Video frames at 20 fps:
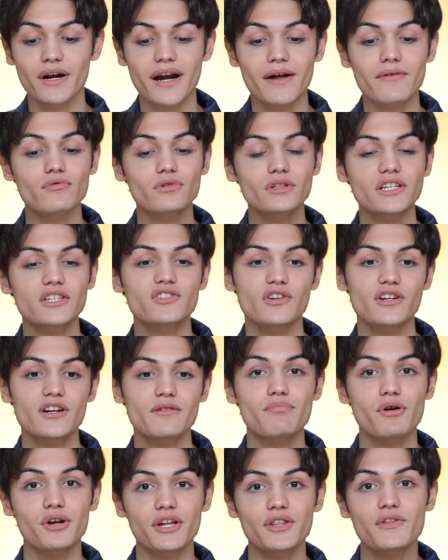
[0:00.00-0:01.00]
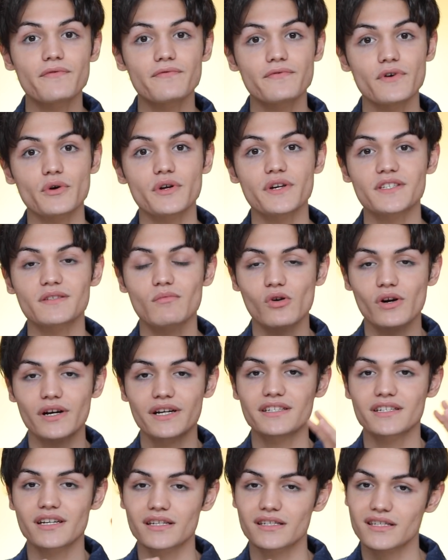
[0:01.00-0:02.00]
but I've really started putting the focus more
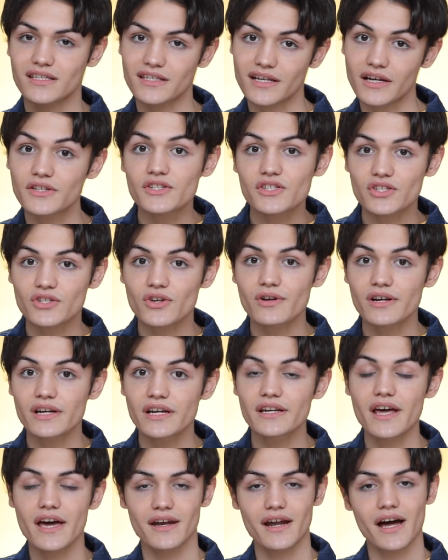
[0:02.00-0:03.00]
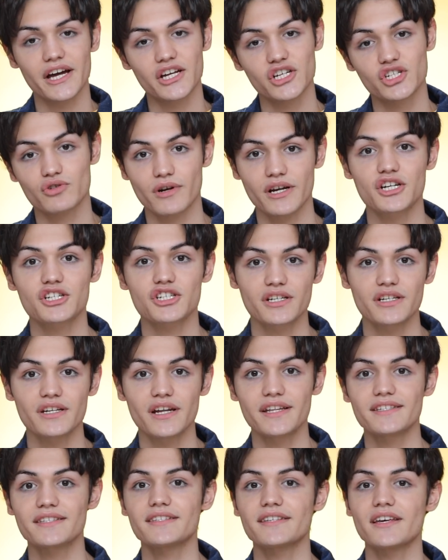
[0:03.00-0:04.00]
into sunscreen and hydration
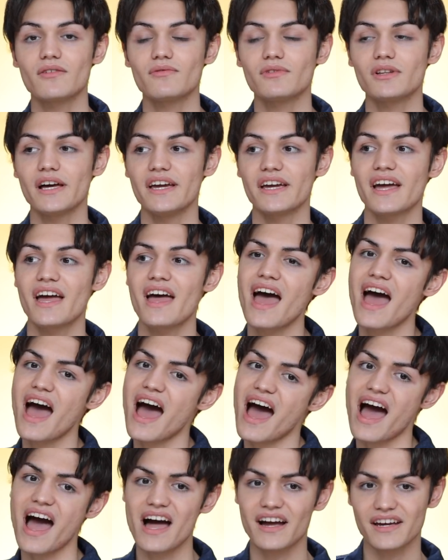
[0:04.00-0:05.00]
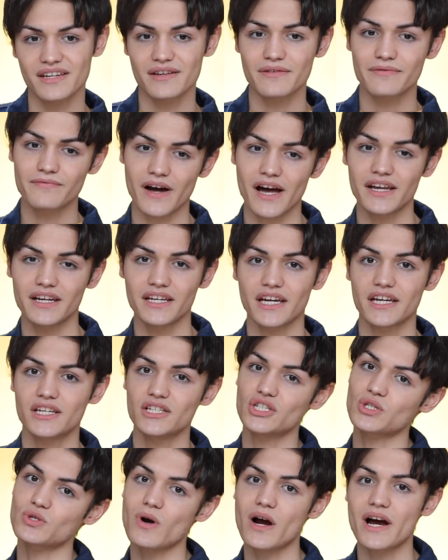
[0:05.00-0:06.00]
instead of like acne fighting
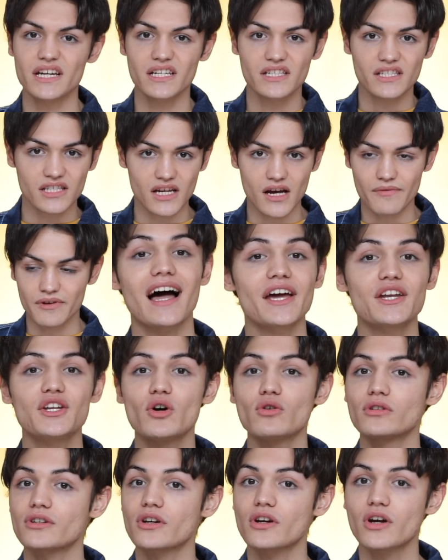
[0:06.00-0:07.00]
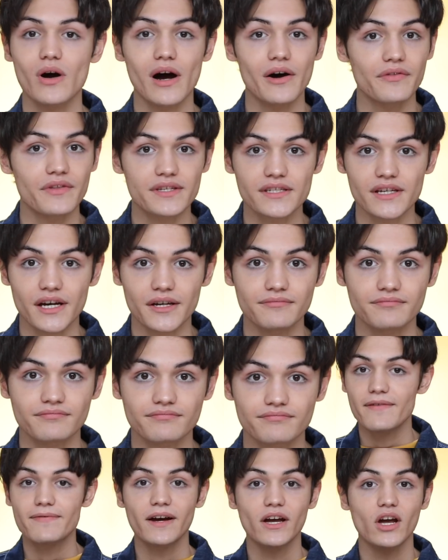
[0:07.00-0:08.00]
and drying stuff. I no longer go out in the sun.
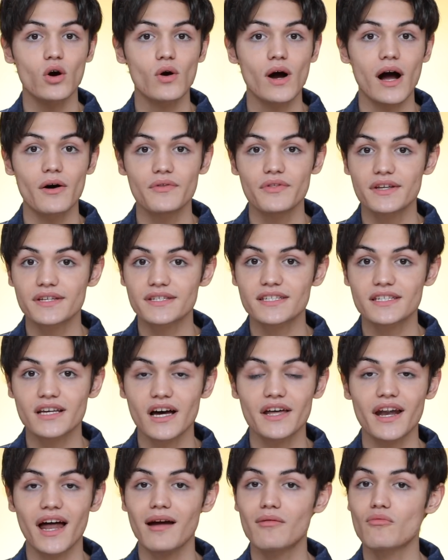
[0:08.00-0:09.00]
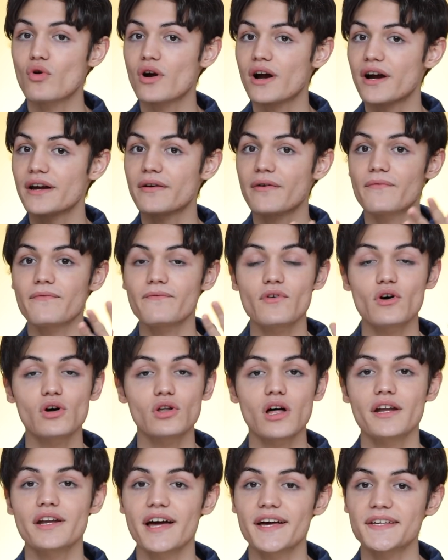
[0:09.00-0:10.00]
If I go out in the sun, I'm wearing
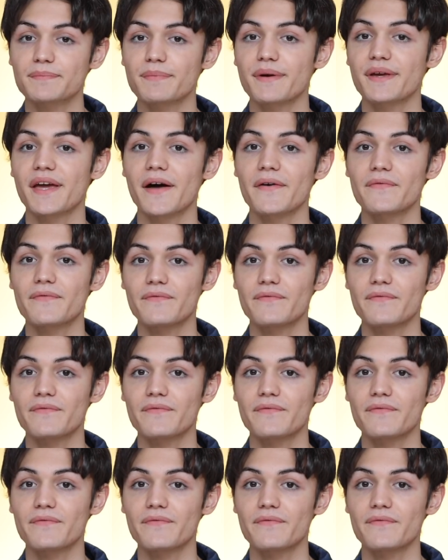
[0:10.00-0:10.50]
full-on SPF